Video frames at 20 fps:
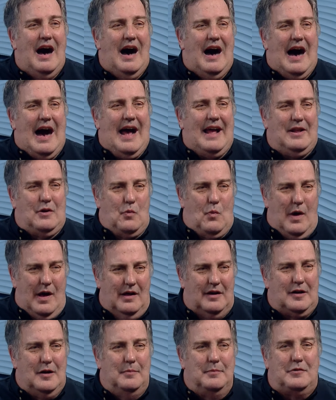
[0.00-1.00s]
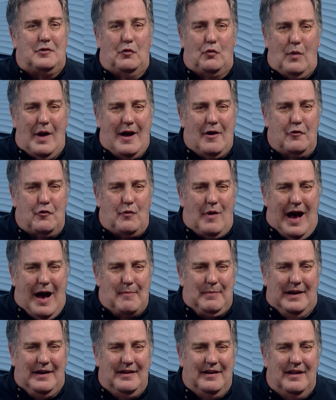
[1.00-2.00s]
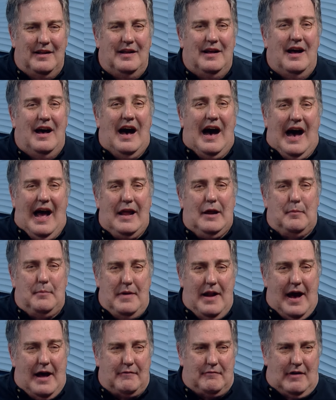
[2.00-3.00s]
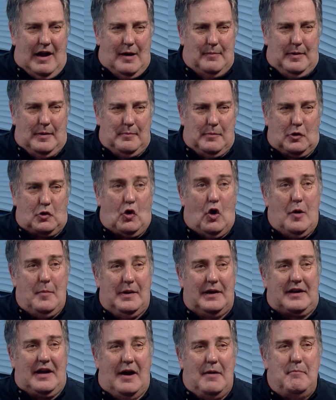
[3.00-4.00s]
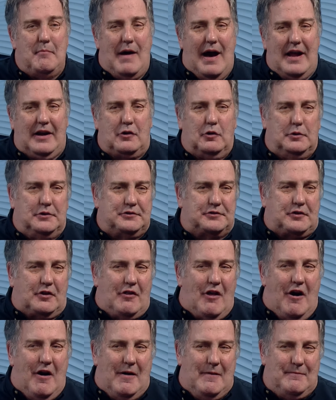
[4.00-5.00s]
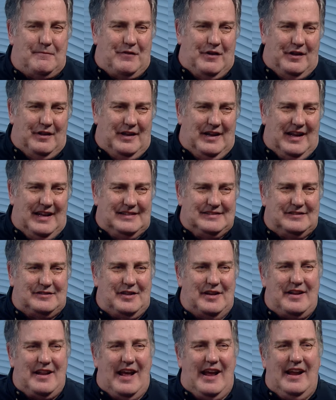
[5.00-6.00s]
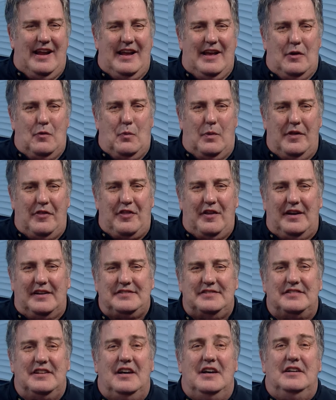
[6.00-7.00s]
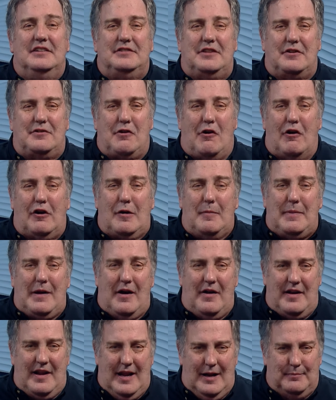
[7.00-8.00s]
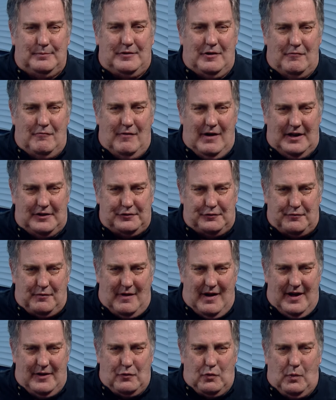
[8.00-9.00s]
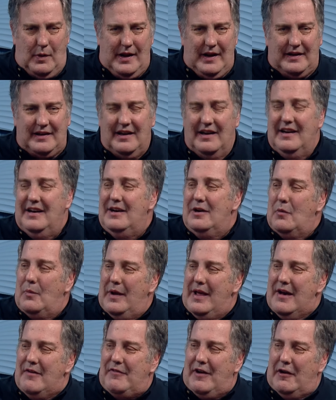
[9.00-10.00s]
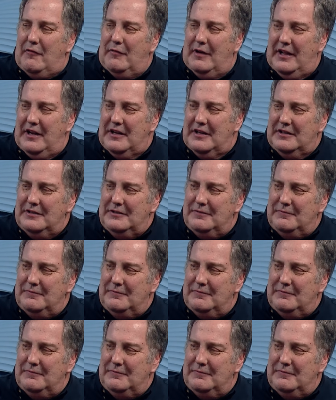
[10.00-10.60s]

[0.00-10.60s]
Hi, and welcome to Round Robin. I am not Robin McCormick. I'm Mike Holtzclaw. I'm filling in today. And with us to talk about Hampton Restaurant Week, we have Irina